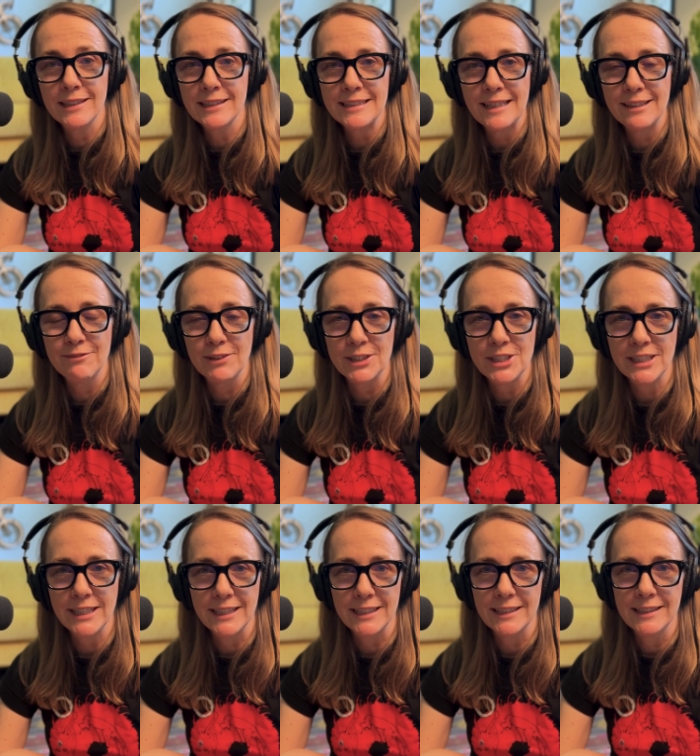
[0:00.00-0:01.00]
Kentucky Fried
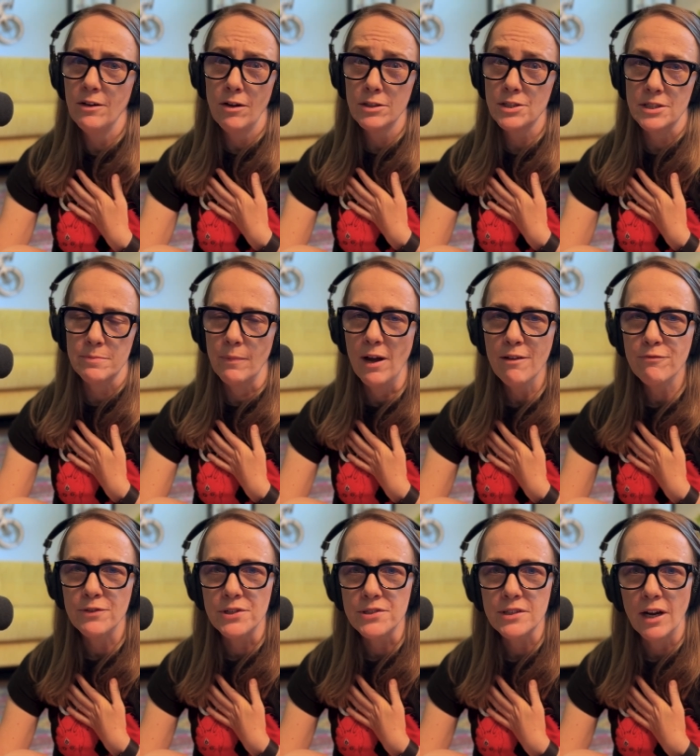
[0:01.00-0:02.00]
Chicken. Not just my
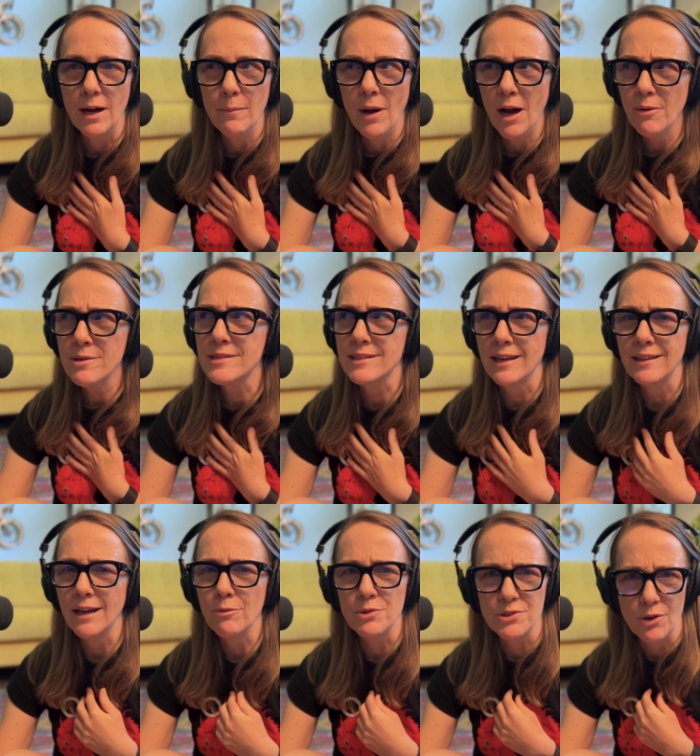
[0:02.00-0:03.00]
first time. I would say
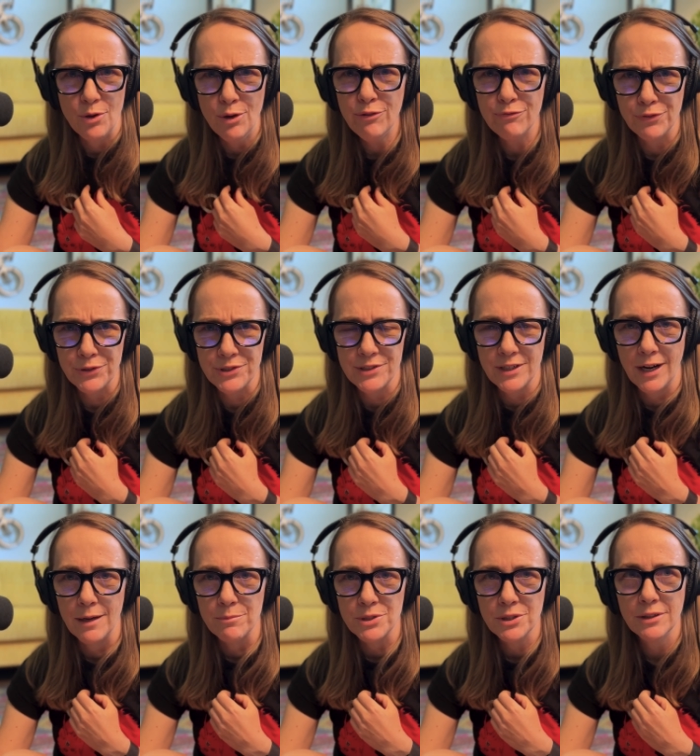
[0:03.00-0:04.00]
that was her first
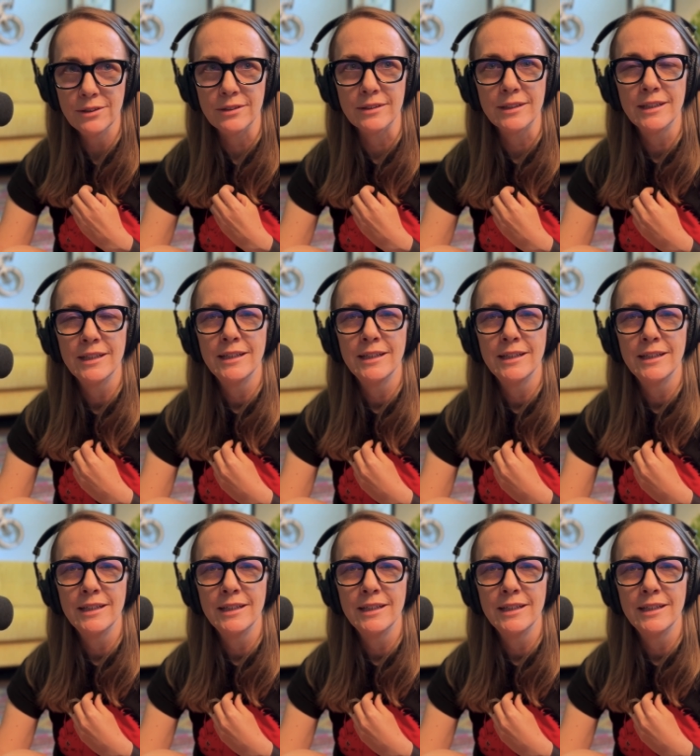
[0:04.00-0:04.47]
time too.